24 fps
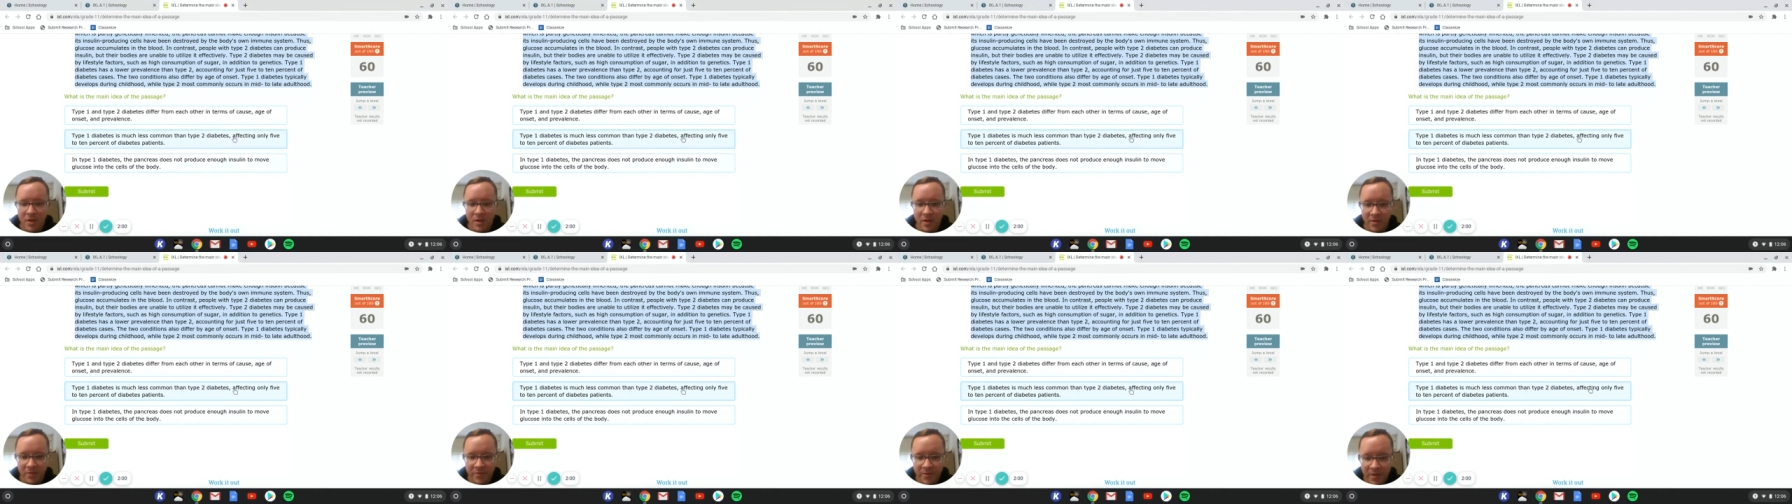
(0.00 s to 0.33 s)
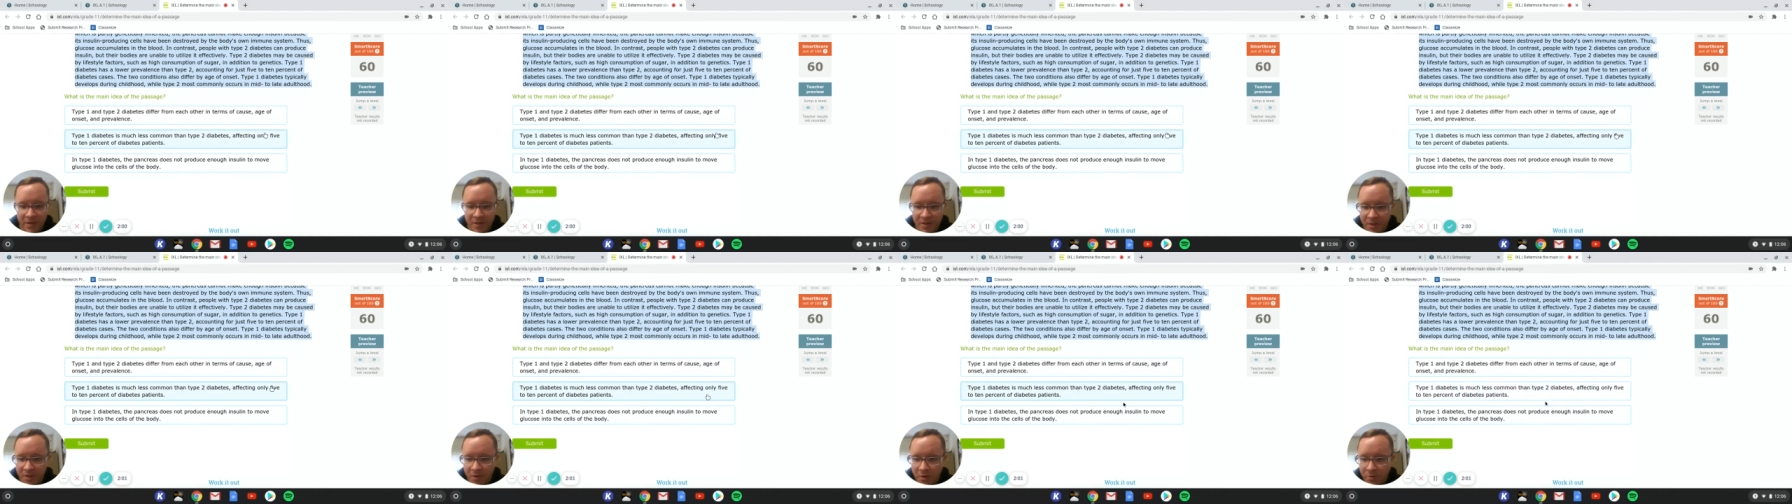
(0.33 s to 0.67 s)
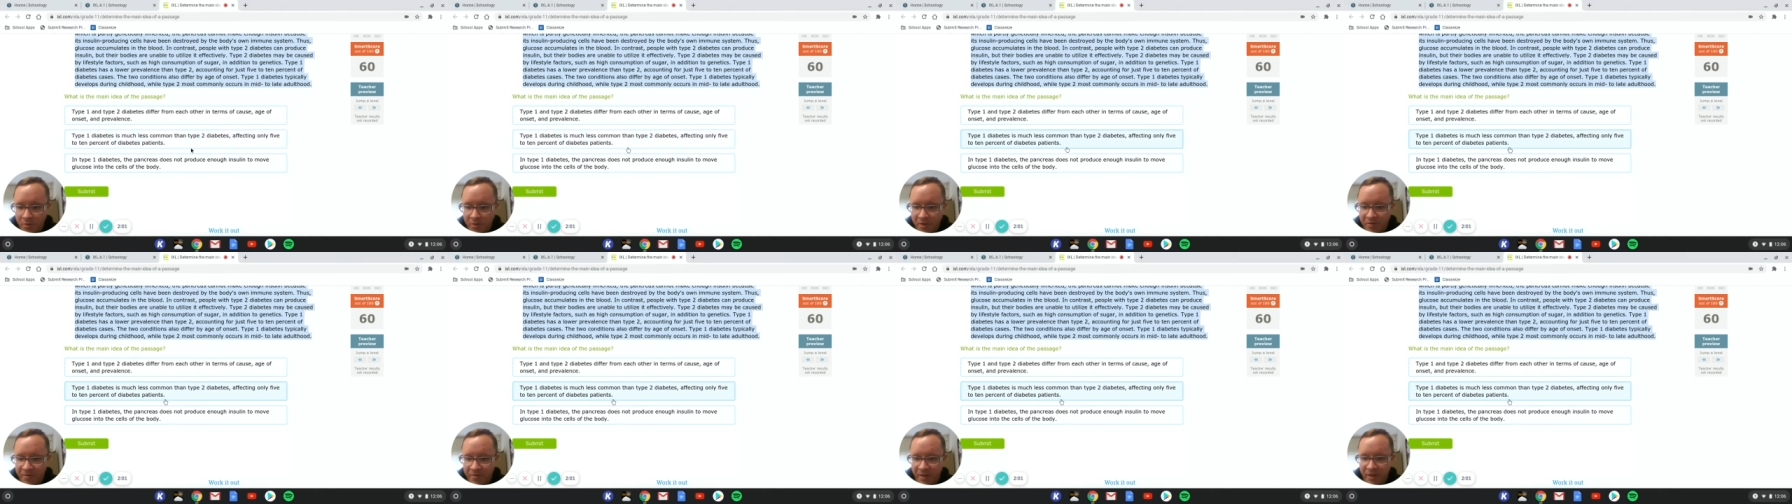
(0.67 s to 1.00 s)
affecting
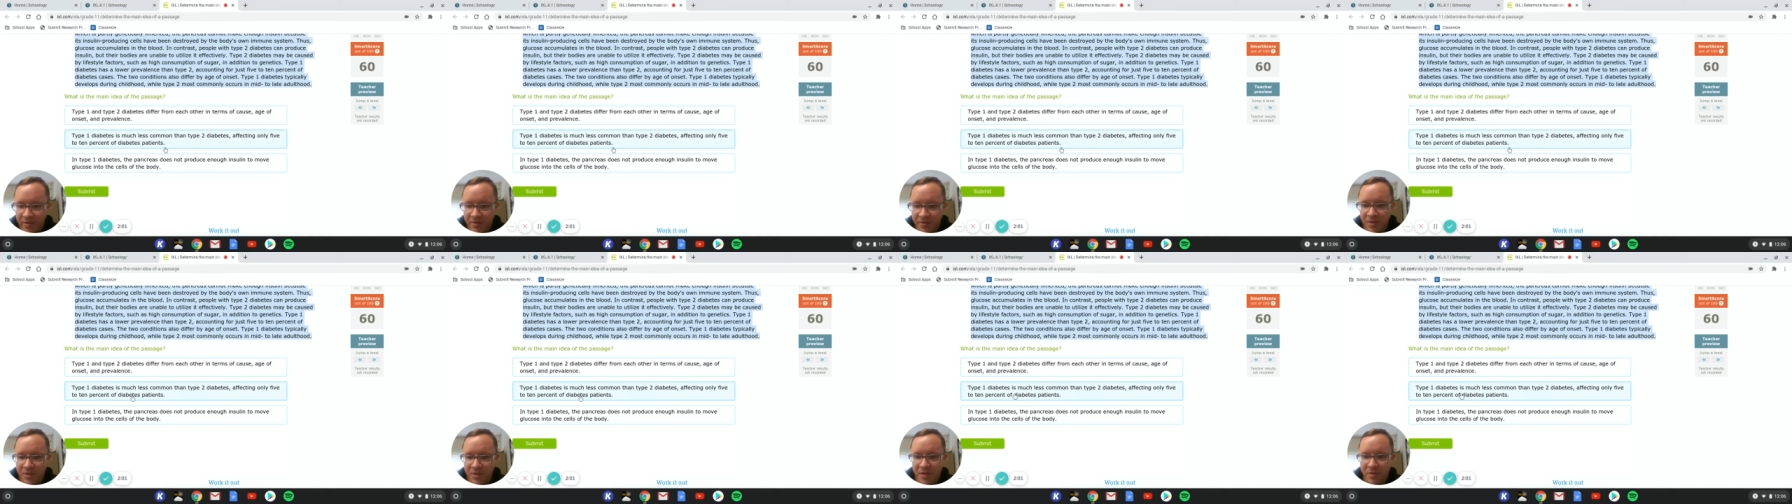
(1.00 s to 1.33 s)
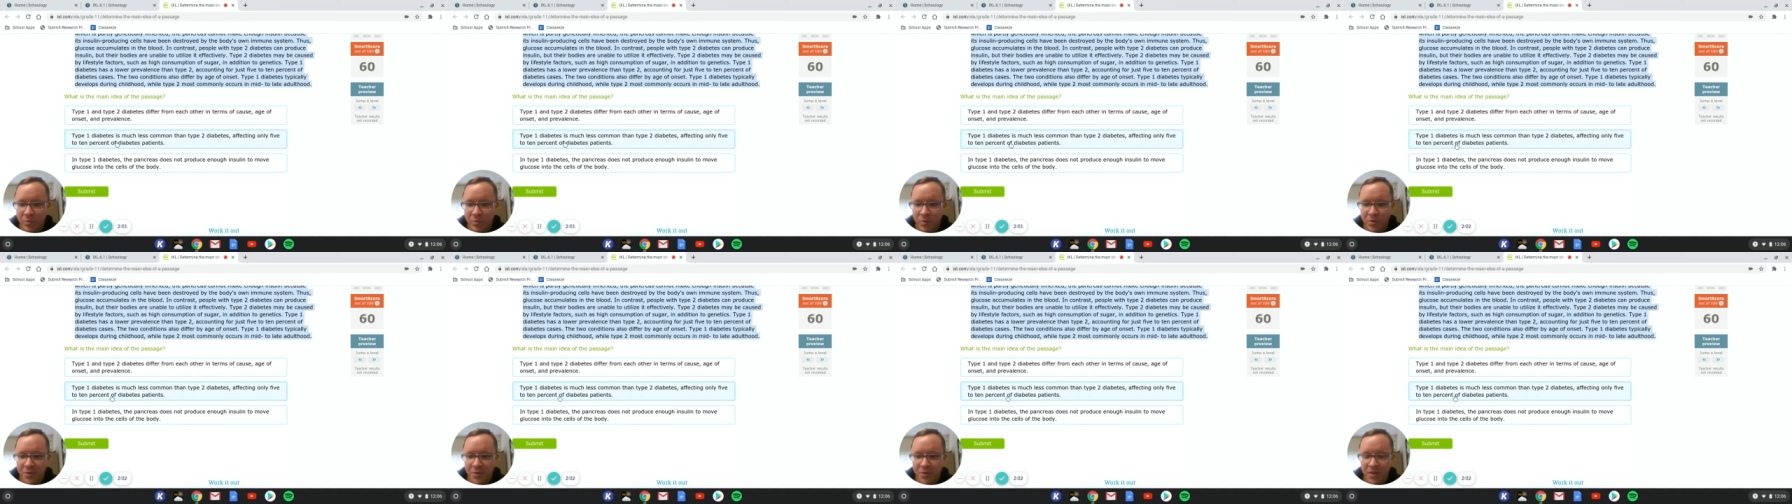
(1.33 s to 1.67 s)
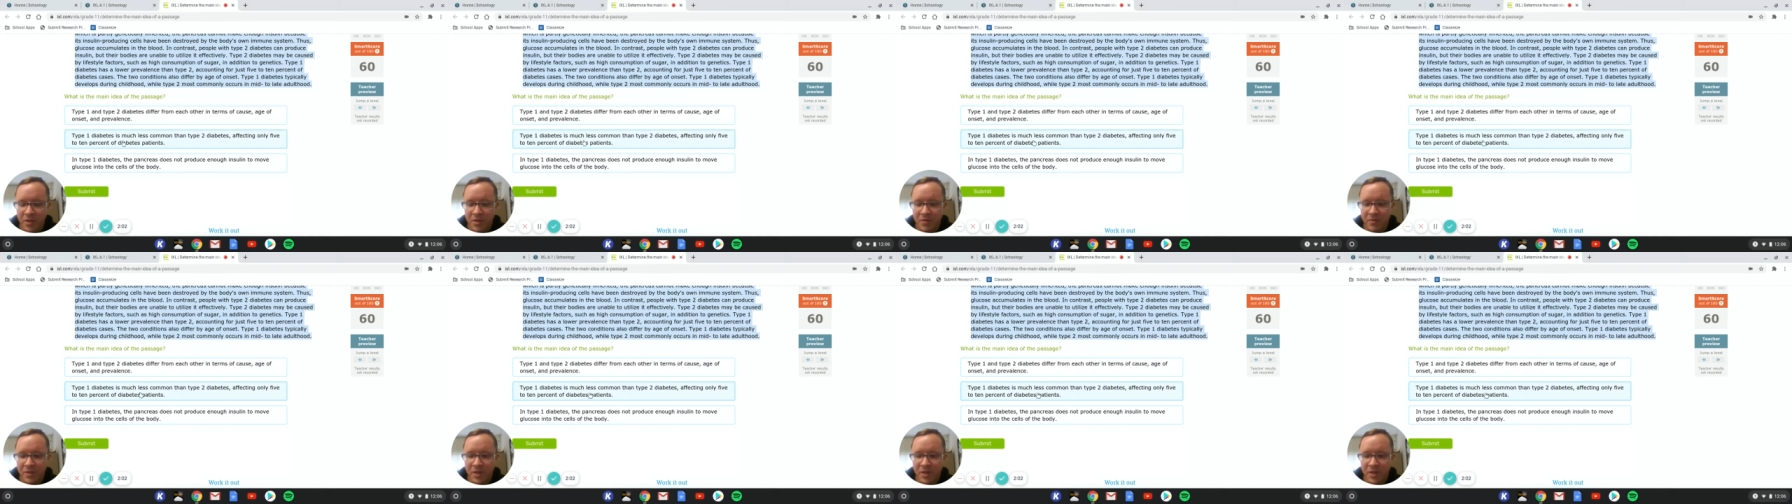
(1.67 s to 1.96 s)
only 5 to 10% of